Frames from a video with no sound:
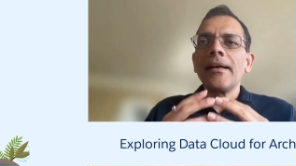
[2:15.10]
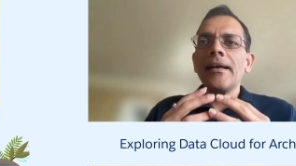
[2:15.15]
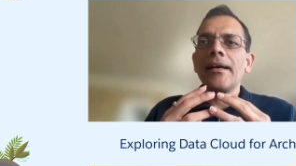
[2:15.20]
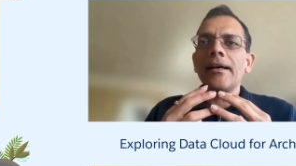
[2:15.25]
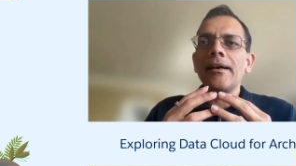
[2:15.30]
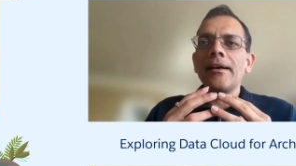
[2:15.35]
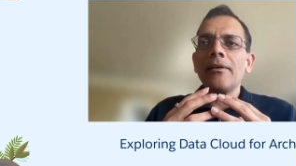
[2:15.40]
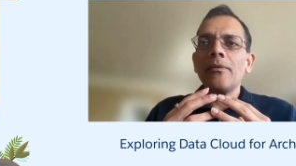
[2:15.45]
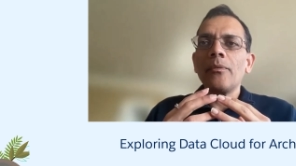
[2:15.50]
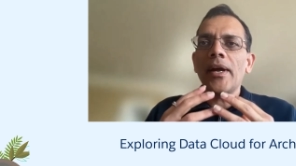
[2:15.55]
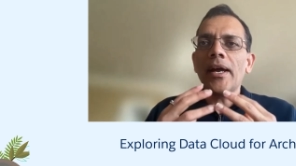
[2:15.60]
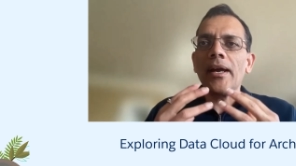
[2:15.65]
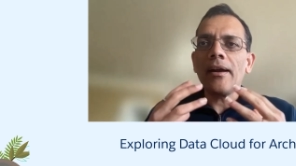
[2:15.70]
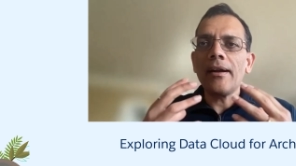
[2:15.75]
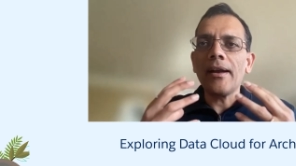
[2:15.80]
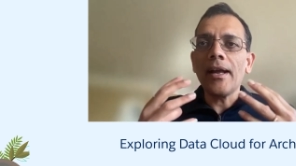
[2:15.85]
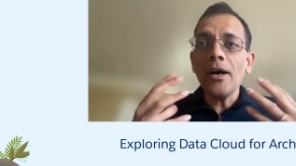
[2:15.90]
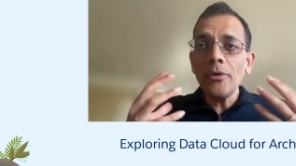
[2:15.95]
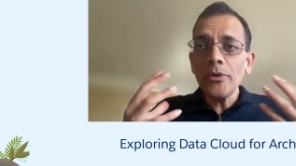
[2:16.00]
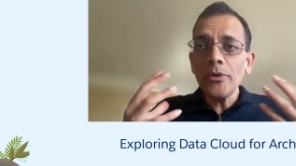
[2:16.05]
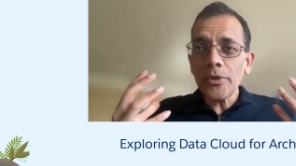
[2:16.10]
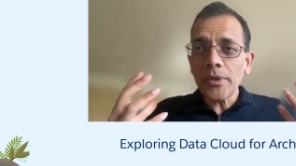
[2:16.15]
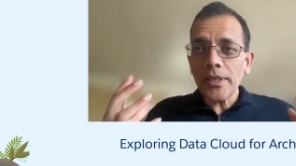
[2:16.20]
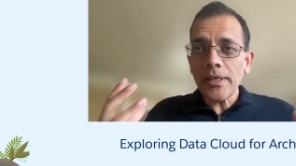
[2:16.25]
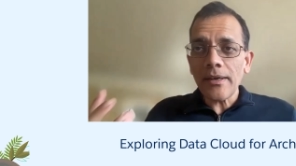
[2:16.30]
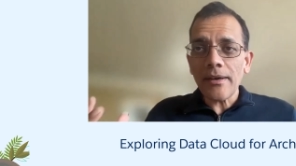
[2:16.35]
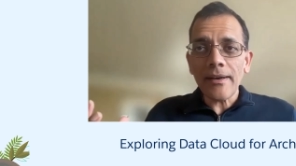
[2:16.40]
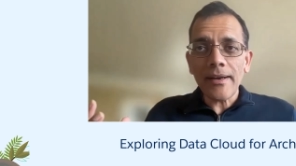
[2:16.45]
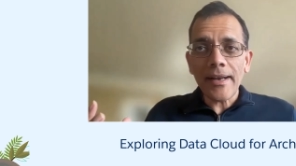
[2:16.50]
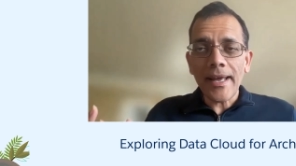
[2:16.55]
uh, where now you can
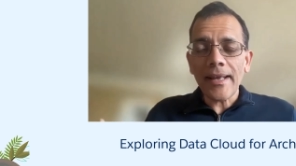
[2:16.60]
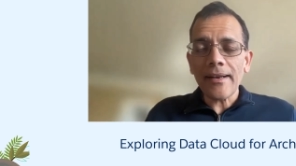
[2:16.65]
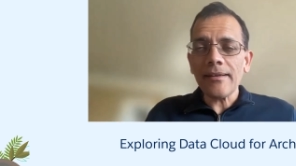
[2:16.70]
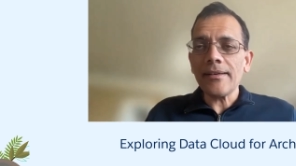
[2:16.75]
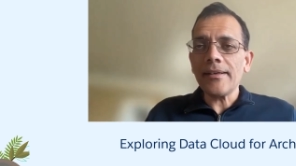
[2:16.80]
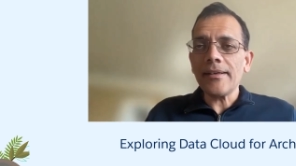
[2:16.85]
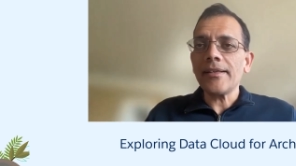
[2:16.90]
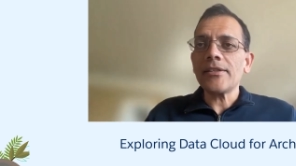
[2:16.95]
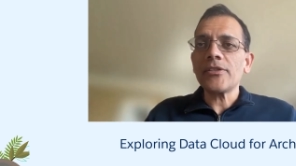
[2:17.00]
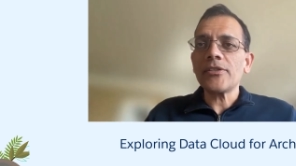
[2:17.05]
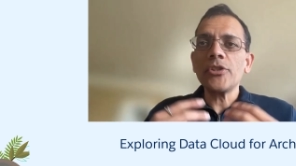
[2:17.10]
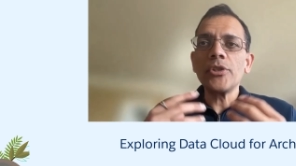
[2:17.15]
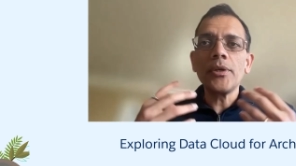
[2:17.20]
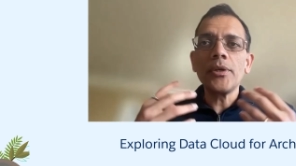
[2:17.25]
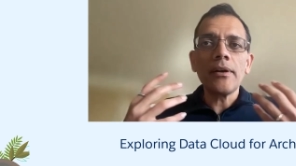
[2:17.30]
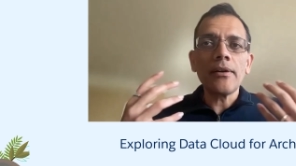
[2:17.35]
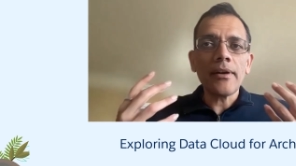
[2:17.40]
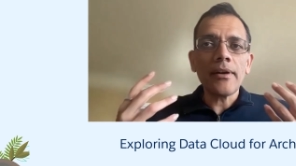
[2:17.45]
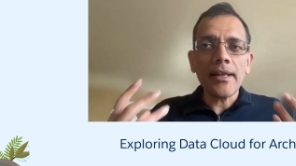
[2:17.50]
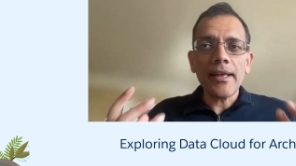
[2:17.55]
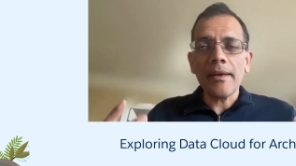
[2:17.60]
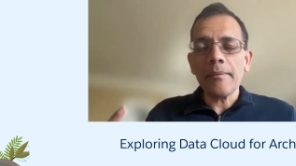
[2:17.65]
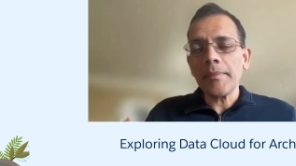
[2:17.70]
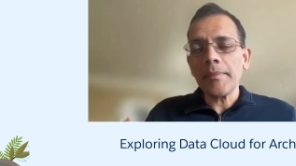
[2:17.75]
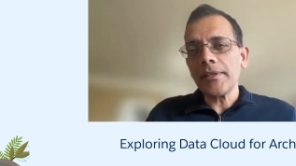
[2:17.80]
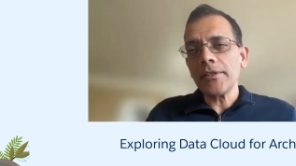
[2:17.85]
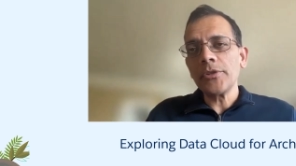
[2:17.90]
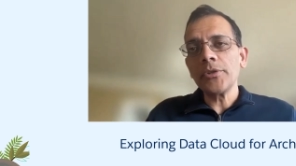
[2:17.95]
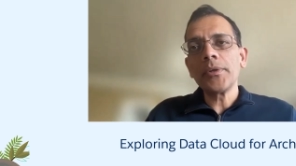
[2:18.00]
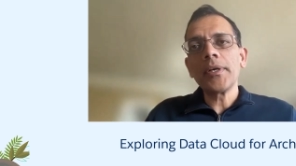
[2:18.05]
run analytics you can run
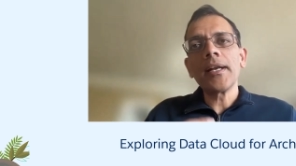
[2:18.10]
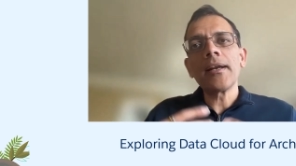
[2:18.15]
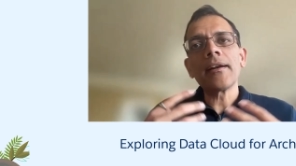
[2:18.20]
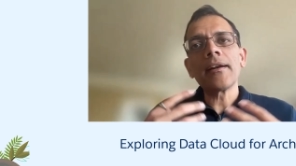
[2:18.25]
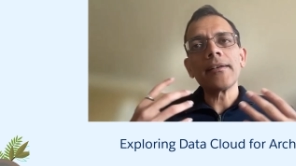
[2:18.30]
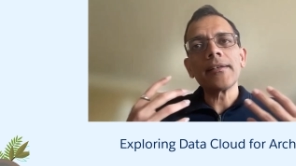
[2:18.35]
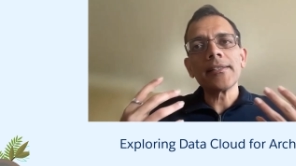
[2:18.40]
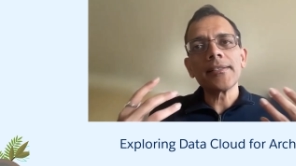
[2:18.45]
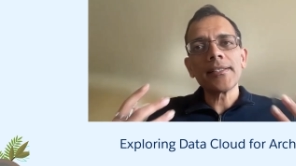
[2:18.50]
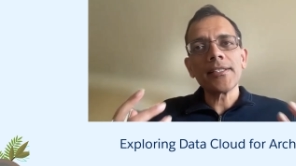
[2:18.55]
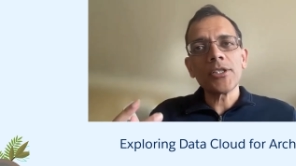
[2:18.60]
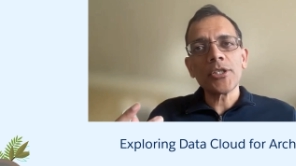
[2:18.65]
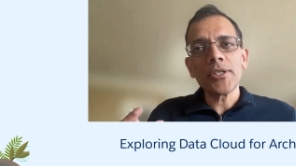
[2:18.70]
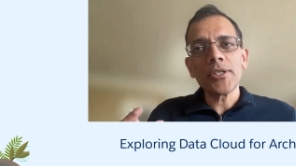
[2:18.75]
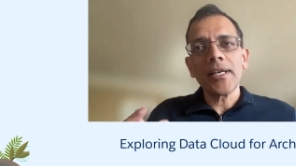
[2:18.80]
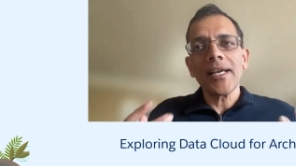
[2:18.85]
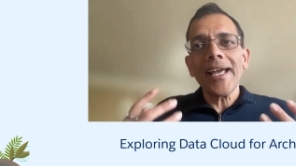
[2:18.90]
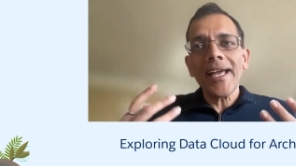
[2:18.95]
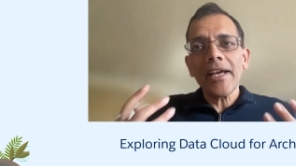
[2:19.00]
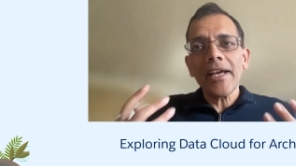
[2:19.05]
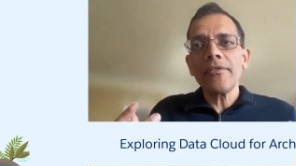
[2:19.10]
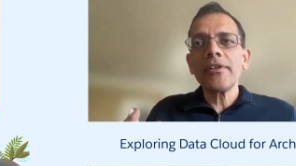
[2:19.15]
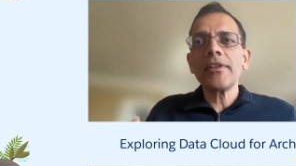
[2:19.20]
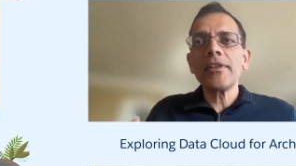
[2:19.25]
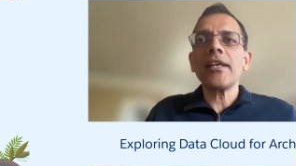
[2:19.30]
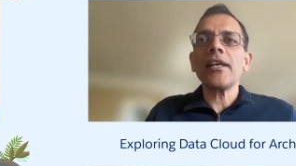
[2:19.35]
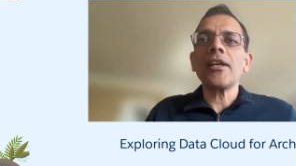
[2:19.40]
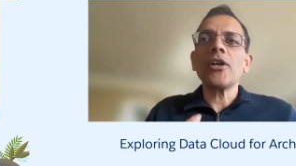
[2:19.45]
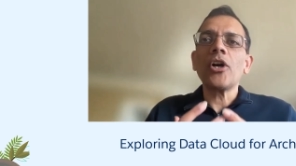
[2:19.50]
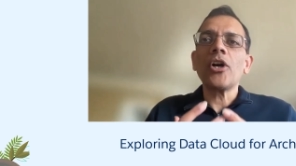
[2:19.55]
ml you can run decisioning
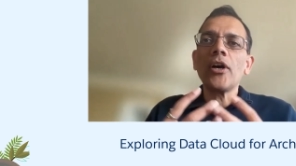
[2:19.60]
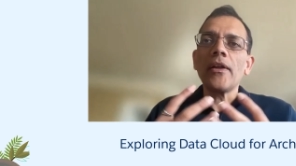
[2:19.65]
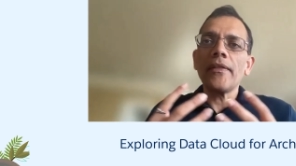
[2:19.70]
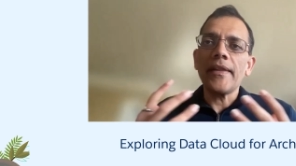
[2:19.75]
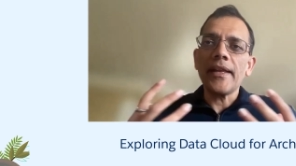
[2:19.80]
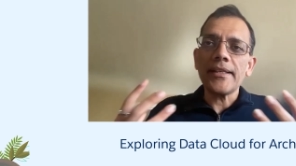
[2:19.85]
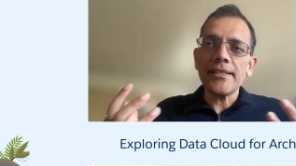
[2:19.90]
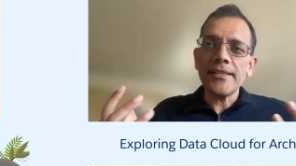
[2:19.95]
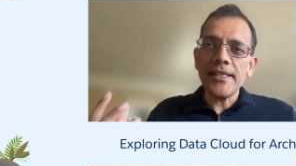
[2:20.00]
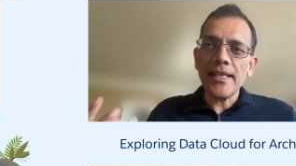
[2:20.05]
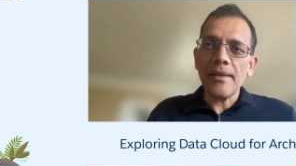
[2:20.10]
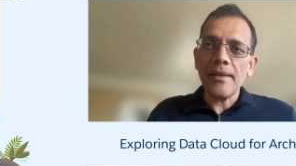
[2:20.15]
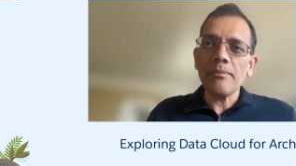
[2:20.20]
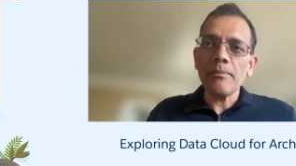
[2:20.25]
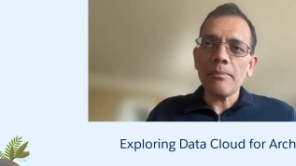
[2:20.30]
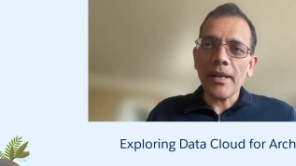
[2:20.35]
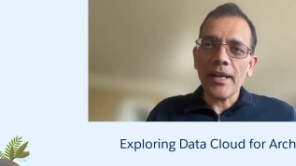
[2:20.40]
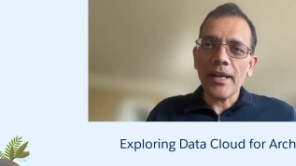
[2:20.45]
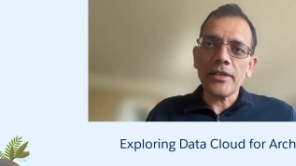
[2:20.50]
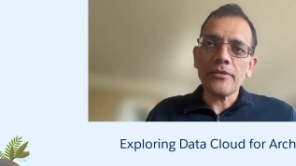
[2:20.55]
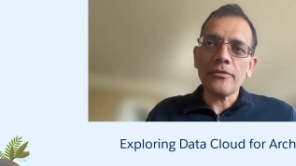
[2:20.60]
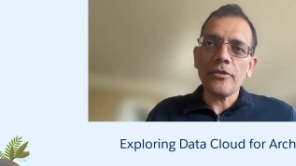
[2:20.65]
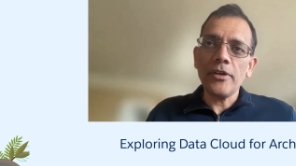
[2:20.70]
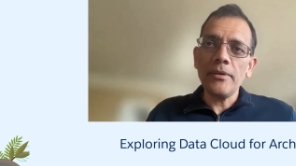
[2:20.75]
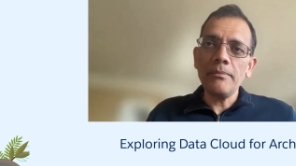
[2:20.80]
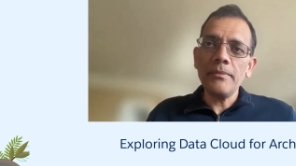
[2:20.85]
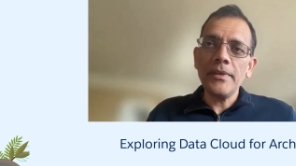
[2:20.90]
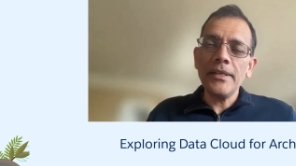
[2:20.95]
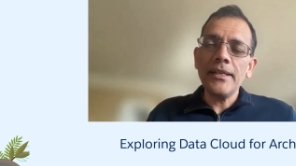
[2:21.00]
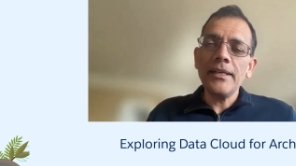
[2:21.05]
everything on that same
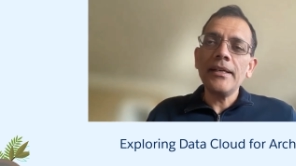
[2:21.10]
platform